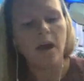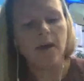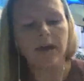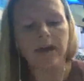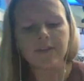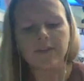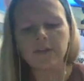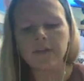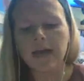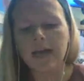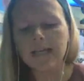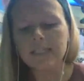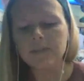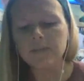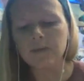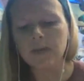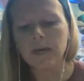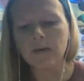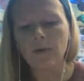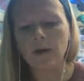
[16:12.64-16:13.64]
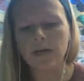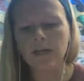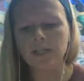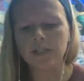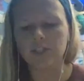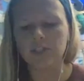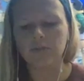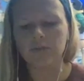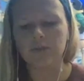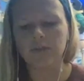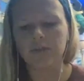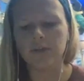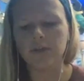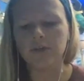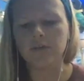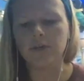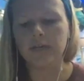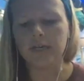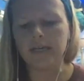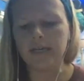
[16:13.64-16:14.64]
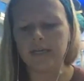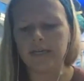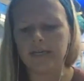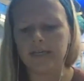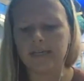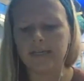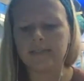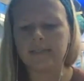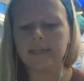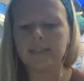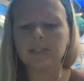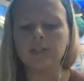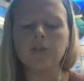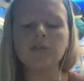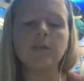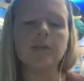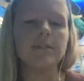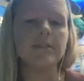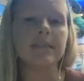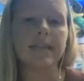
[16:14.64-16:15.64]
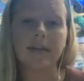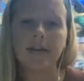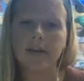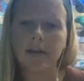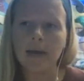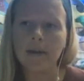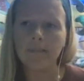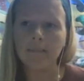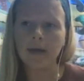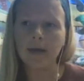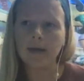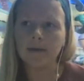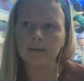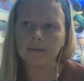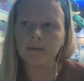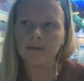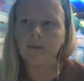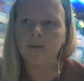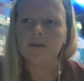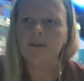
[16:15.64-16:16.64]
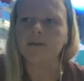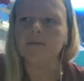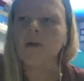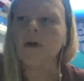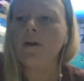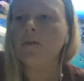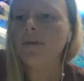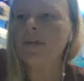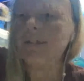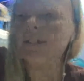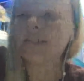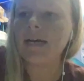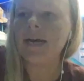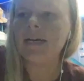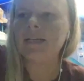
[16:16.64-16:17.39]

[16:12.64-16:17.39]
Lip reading: All right, the last one I wanna do with you is, let's do the cigarette butt. So all these